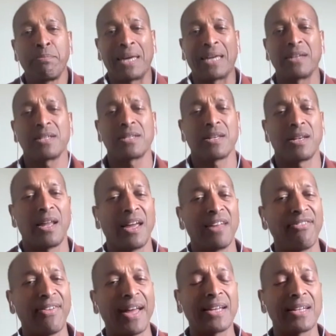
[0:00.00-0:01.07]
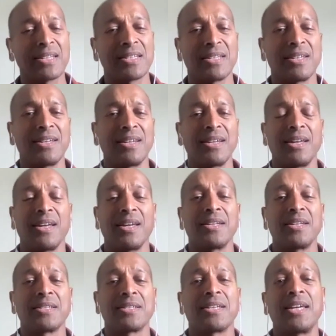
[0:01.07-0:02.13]
biggest life hacks
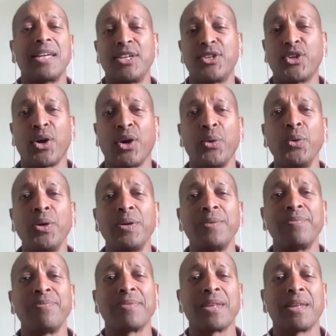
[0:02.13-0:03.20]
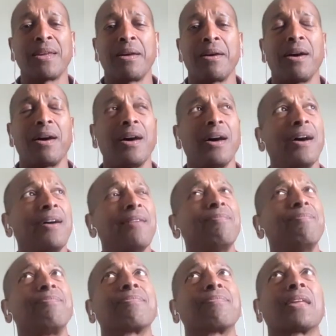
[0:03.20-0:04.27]
is keto,
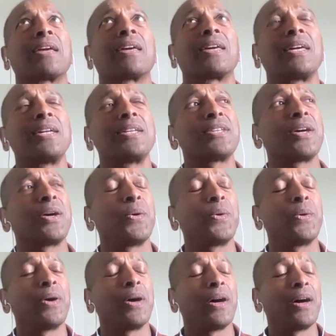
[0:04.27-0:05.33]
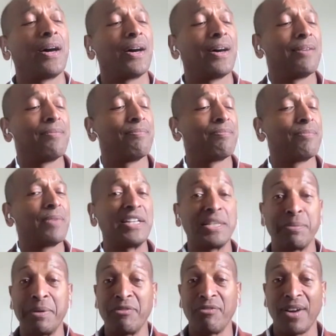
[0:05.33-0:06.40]
um, keto, um,
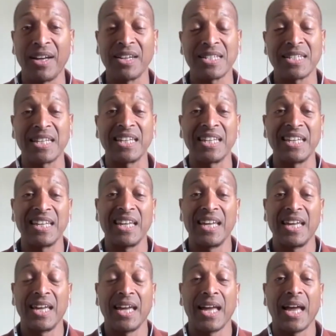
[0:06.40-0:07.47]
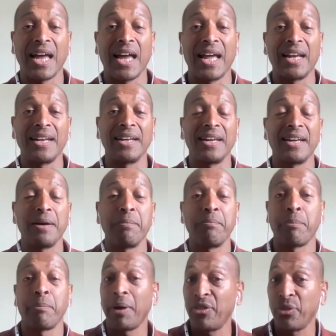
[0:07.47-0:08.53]
intermittent fasting, and uh,
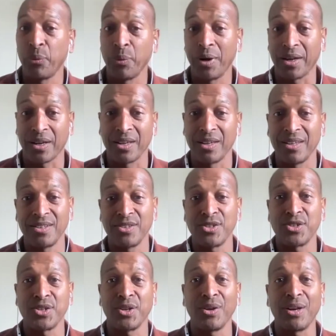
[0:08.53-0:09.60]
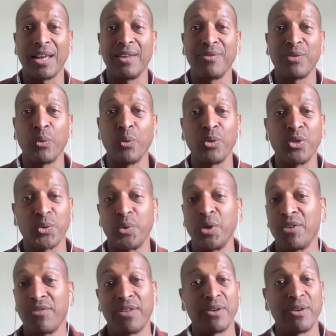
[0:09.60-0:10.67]
breath work. You know, like all three
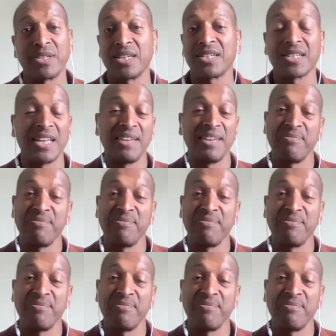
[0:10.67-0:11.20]
of those things